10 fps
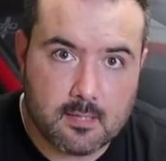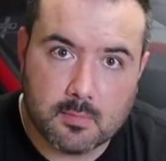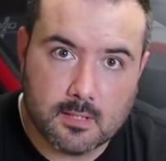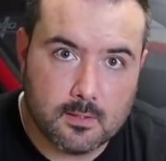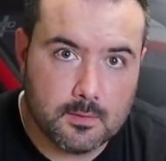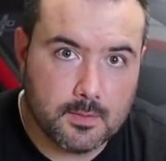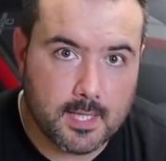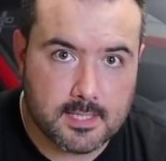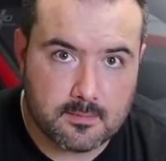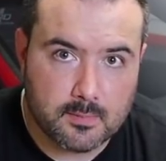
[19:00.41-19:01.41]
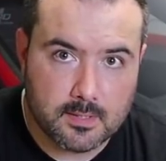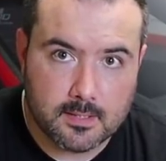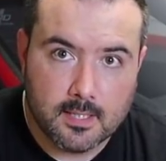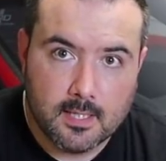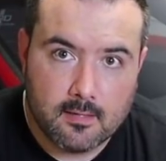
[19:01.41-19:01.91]
down below. You guys have
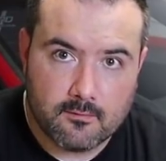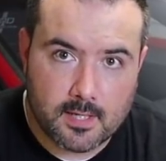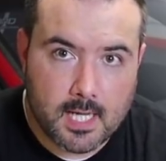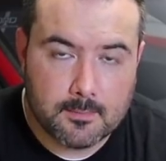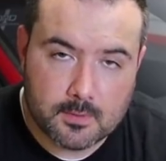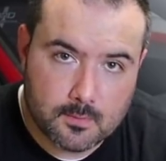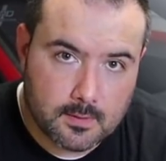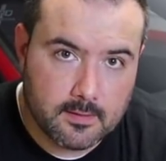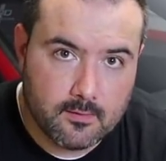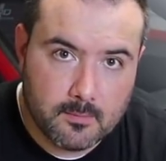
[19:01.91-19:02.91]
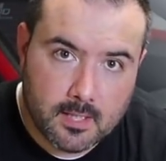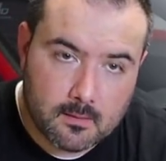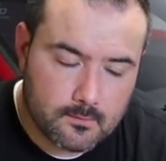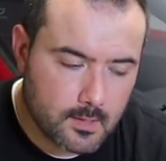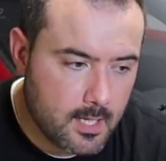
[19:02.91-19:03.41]
been phenomenal with leaving me
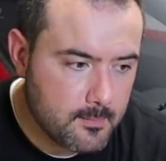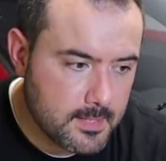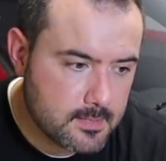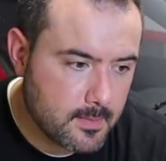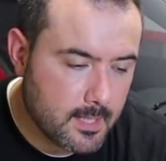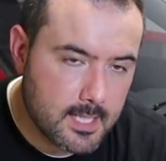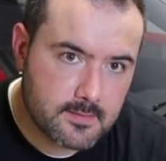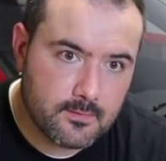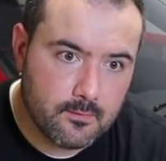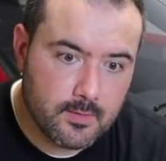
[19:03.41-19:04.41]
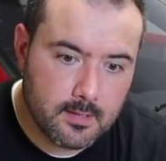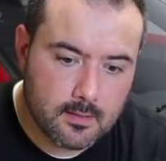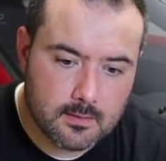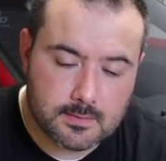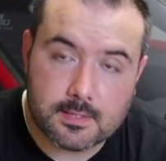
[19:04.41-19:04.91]
helpful comments on my last few
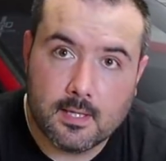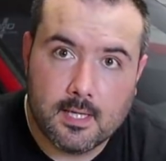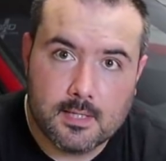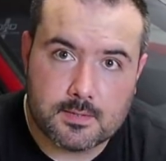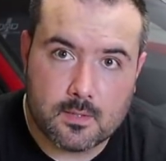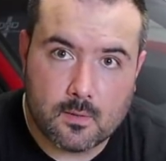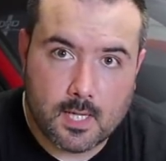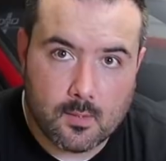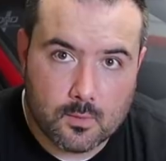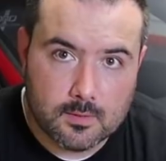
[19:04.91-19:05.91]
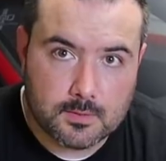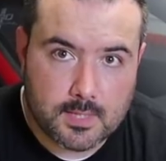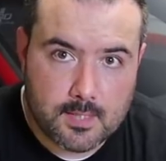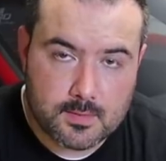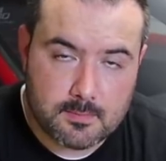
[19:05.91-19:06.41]
videos. So I will
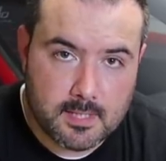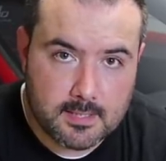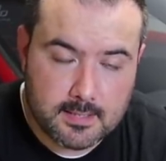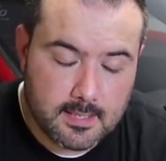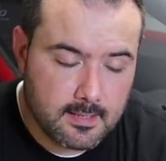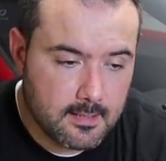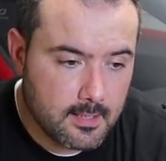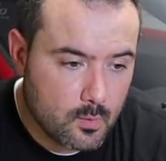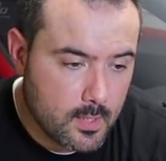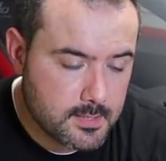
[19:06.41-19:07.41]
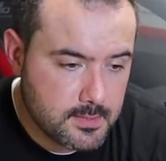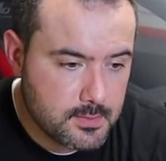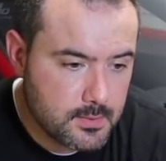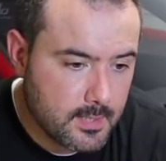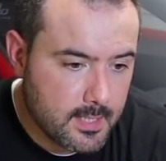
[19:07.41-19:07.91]
try to respond to any questions
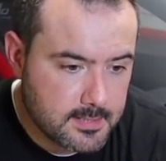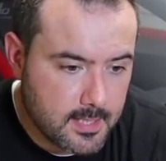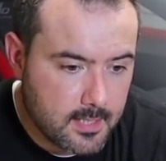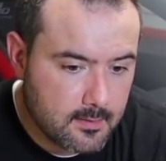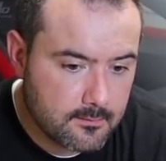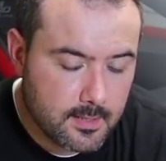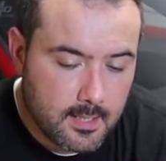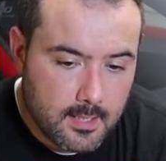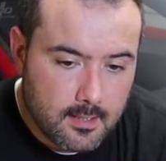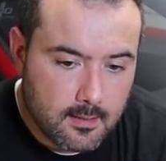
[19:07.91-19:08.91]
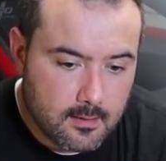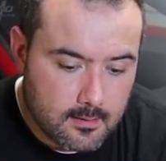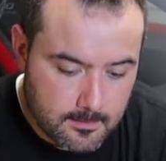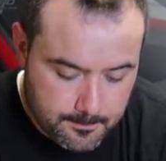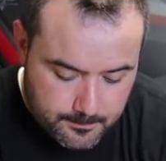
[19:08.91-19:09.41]
that you guys have.
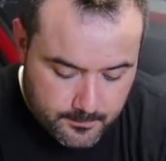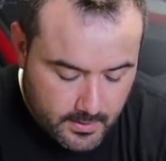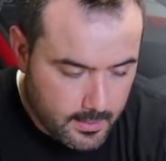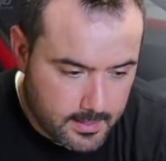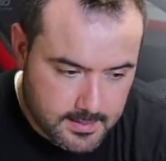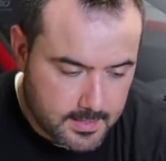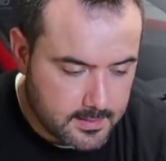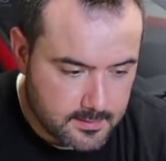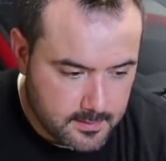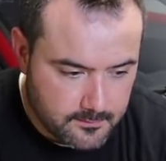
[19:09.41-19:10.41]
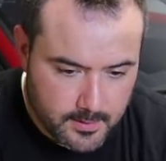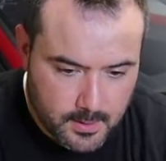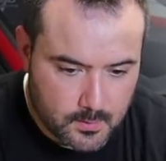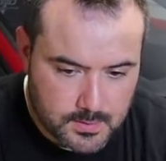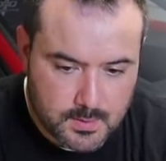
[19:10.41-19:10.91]
Like I said, this
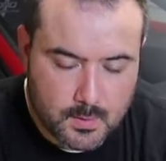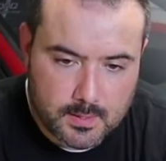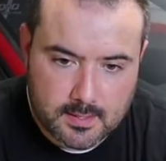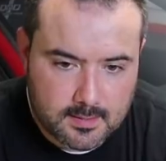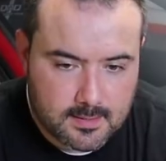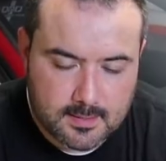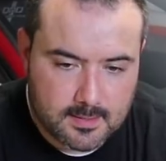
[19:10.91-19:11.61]
video was totally